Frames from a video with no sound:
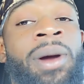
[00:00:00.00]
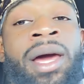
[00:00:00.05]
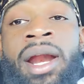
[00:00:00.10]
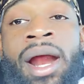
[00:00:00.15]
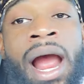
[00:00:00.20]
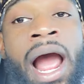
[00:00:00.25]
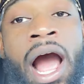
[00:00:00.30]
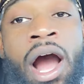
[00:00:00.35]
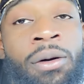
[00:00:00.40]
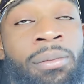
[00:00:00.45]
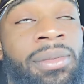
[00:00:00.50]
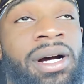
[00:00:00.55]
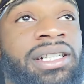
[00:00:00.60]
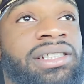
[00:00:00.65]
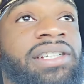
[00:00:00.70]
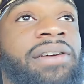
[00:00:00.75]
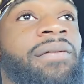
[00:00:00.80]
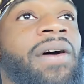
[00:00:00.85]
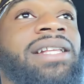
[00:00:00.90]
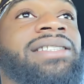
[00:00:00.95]
matter how
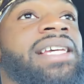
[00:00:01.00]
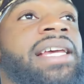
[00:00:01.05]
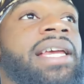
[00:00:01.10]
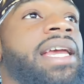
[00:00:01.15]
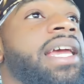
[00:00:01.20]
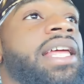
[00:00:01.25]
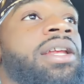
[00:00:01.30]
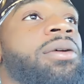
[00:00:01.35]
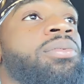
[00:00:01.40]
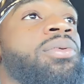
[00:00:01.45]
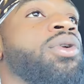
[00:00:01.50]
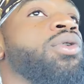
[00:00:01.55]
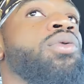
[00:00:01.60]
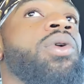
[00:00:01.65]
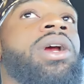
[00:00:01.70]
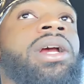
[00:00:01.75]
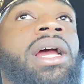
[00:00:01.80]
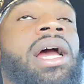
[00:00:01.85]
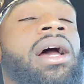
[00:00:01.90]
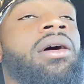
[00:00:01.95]
much, if I take any
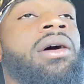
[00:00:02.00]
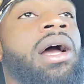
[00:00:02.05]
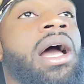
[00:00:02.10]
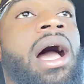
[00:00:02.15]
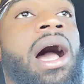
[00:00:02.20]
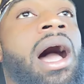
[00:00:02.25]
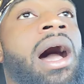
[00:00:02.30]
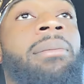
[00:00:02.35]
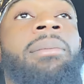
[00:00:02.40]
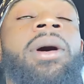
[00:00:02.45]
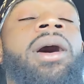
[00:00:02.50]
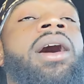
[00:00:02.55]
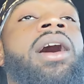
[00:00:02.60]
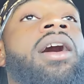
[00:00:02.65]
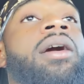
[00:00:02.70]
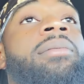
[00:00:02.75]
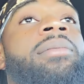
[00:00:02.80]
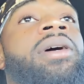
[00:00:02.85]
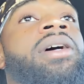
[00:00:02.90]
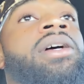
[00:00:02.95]
pre-workout, I'm
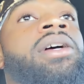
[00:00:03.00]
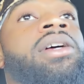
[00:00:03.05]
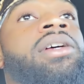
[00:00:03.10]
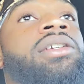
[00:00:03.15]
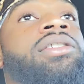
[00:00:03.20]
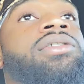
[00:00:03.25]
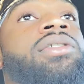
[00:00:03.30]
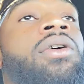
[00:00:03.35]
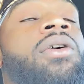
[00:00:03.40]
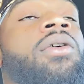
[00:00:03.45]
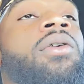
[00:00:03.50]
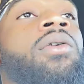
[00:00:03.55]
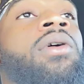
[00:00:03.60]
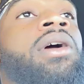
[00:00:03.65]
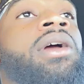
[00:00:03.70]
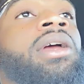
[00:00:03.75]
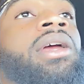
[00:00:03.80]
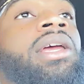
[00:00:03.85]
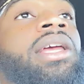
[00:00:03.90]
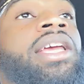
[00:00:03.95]
up. So
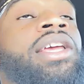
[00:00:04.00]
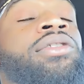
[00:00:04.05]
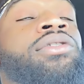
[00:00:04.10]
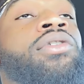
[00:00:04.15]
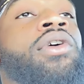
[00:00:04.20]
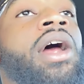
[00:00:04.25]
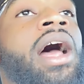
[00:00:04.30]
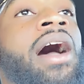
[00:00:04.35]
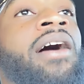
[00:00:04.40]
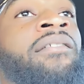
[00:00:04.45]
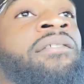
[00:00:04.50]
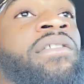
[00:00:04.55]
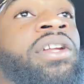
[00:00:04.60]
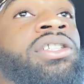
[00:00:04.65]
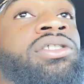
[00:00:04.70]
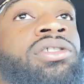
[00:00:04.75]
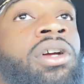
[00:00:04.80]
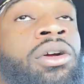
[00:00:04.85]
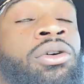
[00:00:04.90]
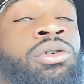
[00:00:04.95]
either I'm finna
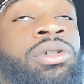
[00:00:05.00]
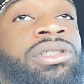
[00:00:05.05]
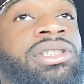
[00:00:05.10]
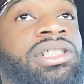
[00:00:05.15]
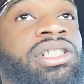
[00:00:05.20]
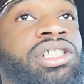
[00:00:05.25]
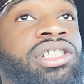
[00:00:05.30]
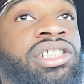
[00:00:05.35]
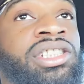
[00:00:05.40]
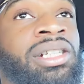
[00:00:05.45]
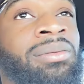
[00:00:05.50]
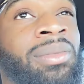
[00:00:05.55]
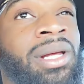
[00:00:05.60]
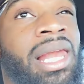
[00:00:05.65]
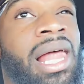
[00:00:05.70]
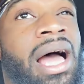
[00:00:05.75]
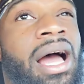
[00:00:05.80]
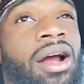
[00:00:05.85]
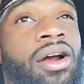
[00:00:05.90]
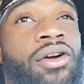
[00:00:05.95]
start going to the gym a
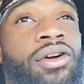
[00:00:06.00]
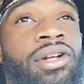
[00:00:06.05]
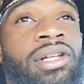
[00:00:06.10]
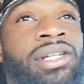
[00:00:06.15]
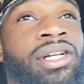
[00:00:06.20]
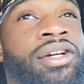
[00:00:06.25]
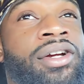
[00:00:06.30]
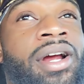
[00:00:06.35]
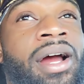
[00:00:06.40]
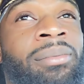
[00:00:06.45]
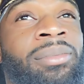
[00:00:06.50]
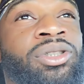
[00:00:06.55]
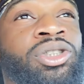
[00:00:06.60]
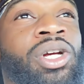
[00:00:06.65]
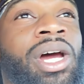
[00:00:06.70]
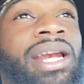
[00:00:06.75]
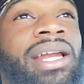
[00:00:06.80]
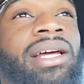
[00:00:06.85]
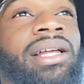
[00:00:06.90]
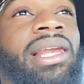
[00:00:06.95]
lot earlier. I'm gonna
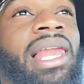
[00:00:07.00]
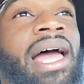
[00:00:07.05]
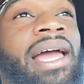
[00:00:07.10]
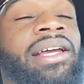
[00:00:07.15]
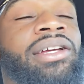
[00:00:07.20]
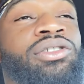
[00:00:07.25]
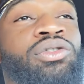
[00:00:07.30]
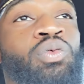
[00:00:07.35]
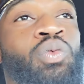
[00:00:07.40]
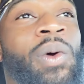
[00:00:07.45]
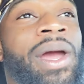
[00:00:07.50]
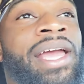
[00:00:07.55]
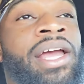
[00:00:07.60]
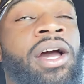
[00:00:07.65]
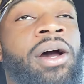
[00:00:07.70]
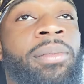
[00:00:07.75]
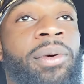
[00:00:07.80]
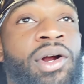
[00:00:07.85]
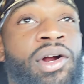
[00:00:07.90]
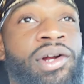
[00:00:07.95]
try to like wake
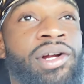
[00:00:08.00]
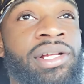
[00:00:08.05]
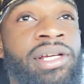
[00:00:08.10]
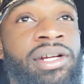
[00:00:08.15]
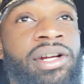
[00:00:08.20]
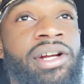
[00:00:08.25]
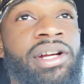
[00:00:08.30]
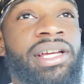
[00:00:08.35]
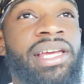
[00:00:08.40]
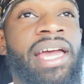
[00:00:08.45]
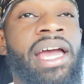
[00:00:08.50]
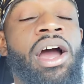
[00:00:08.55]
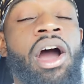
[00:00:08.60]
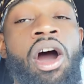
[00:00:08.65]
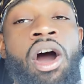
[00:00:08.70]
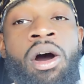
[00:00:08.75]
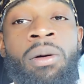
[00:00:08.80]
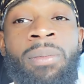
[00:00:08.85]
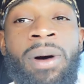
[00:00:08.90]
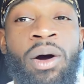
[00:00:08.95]
up earlier, get
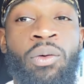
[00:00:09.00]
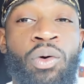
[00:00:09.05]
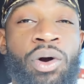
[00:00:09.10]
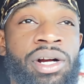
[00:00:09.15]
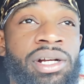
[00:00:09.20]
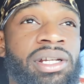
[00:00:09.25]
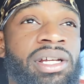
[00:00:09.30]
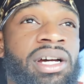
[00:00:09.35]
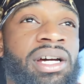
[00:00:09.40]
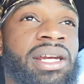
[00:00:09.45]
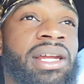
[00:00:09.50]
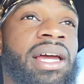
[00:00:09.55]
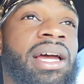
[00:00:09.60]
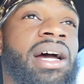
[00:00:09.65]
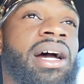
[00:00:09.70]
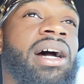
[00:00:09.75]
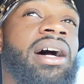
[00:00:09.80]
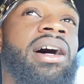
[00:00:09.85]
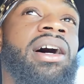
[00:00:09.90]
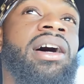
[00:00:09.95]
all my work done at
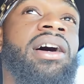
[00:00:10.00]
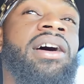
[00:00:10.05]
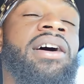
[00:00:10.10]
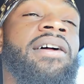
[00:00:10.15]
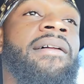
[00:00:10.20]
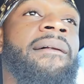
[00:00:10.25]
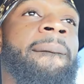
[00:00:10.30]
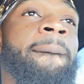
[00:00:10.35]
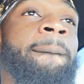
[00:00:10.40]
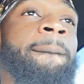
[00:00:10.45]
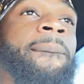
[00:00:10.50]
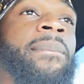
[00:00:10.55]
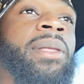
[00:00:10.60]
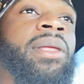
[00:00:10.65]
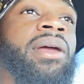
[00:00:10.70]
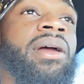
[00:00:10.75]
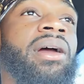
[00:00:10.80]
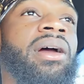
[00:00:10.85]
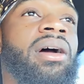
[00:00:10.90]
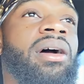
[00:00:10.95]

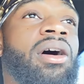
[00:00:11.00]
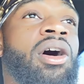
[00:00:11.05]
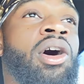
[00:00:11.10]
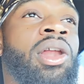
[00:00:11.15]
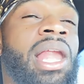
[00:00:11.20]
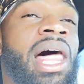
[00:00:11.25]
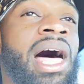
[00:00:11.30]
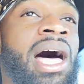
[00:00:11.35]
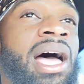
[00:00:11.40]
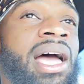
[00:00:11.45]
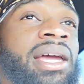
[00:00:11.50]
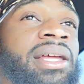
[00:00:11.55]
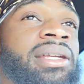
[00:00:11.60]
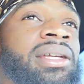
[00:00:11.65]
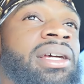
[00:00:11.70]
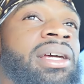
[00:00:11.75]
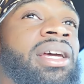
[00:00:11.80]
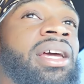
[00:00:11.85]
online,